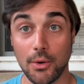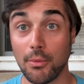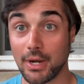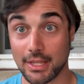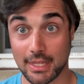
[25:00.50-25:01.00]

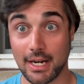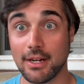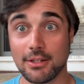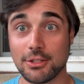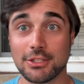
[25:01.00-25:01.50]
we'll get there.
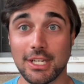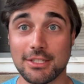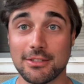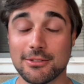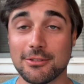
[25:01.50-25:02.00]
It'll just take
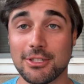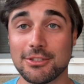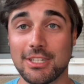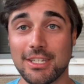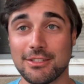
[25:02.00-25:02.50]

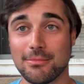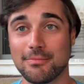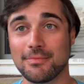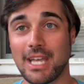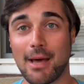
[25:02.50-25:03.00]
some
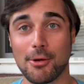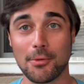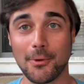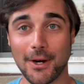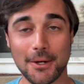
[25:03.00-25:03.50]
time on
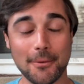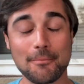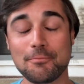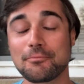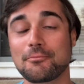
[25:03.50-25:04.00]
the water.
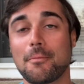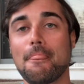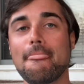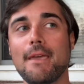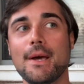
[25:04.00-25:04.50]

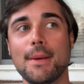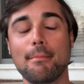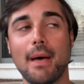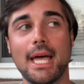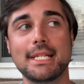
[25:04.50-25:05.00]

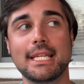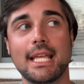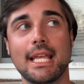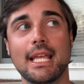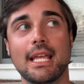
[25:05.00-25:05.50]
But
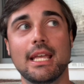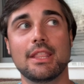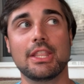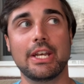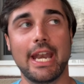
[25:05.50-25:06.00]

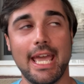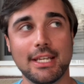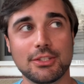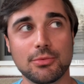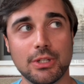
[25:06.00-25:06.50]
the
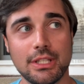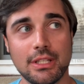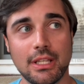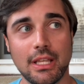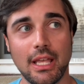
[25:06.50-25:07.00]
next one,
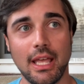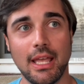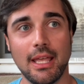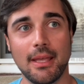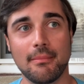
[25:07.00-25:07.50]

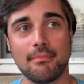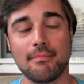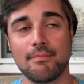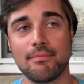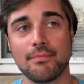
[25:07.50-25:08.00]
I
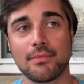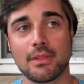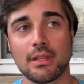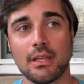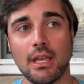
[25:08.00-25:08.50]

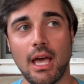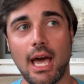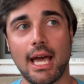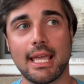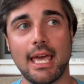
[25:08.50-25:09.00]

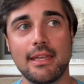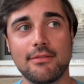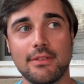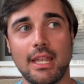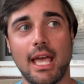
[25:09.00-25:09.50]

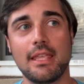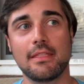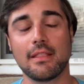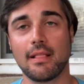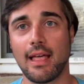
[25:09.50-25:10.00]
gave
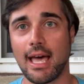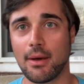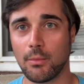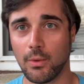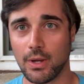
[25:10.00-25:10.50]
Nathan
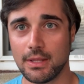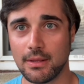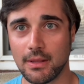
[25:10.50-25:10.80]
Light one,